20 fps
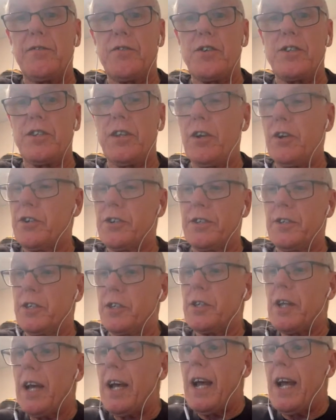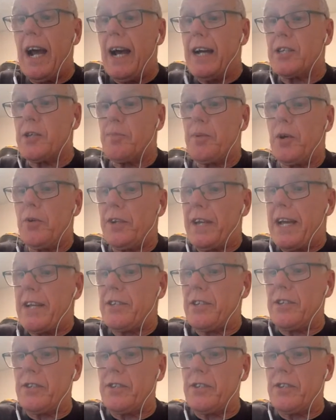his license, and to be honest,